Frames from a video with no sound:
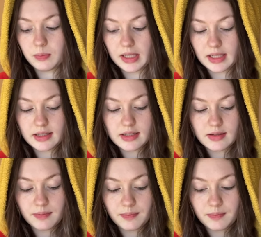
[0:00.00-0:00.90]
meats
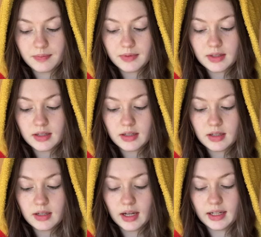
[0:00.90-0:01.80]

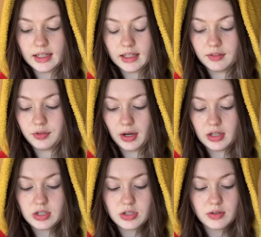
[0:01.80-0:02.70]
and eat it
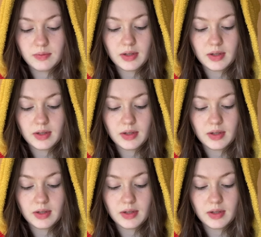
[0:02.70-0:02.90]
fresh.